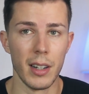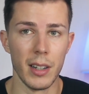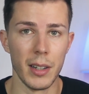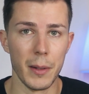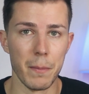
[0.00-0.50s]

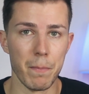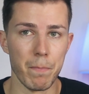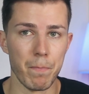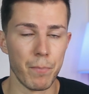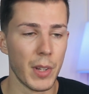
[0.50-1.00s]

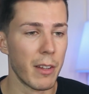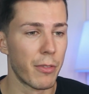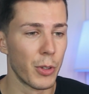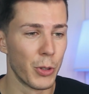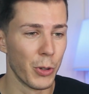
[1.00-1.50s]

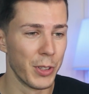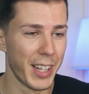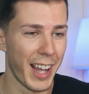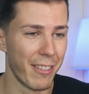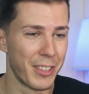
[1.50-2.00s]
If you don't
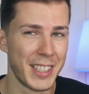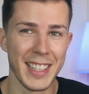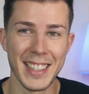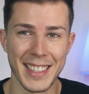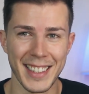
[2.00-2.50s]
have
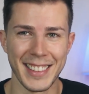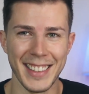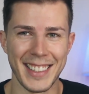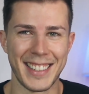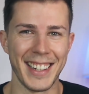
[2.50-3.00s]

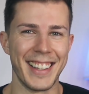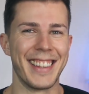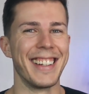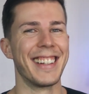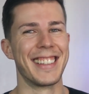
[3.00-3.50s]
seasickness, I
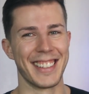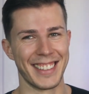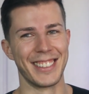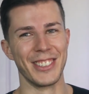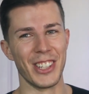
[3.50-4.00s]
think it's a
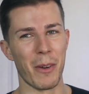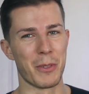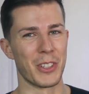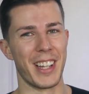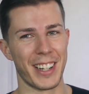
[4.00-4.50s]
good
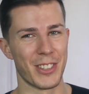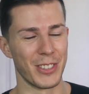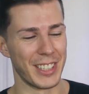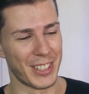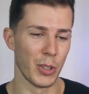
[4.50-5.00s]
option,
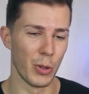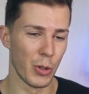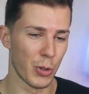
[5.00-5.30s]
actually. So you